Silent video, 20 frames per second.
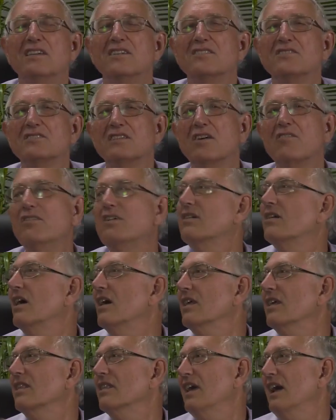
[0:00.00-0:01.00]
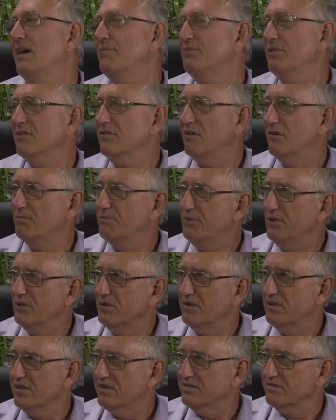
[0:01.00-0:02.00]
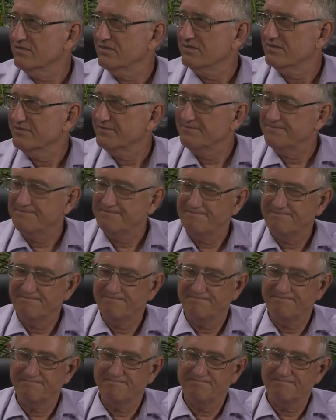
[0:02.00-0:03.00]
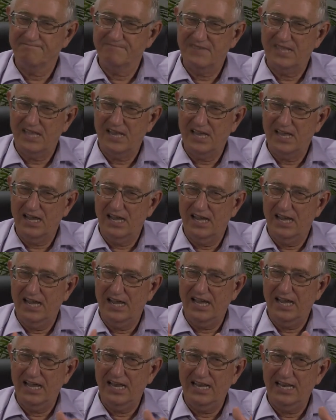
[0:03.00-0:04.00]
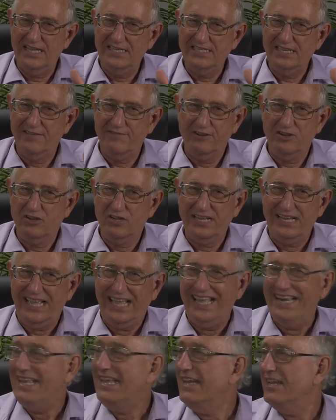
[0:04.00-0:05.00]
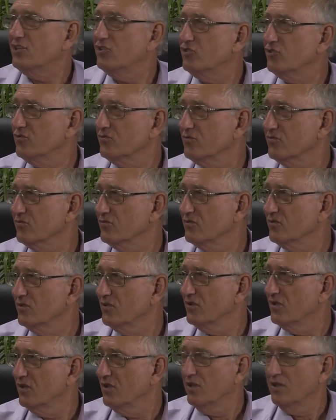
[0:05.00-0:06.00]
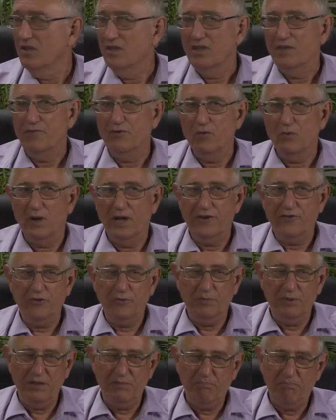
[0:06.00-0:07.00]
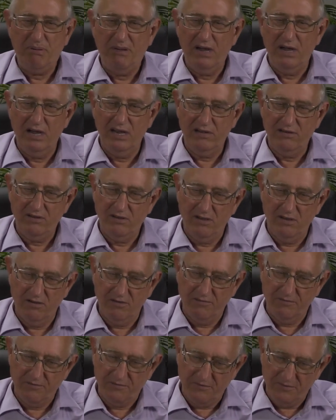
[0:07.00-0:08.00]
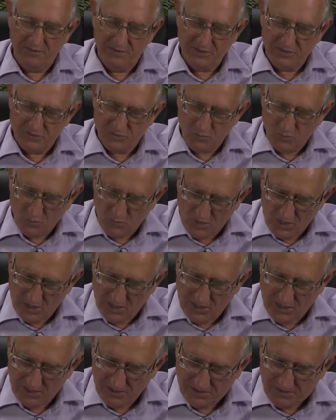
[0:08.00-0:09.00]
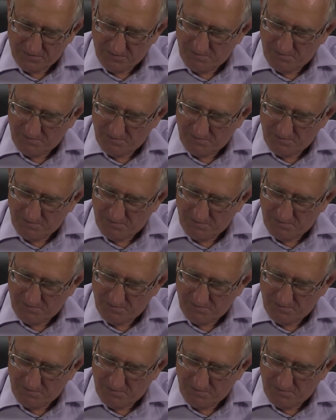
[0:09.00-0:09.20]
So regarding the Apple computers, let's have a look at any issue. If you want to be part of this world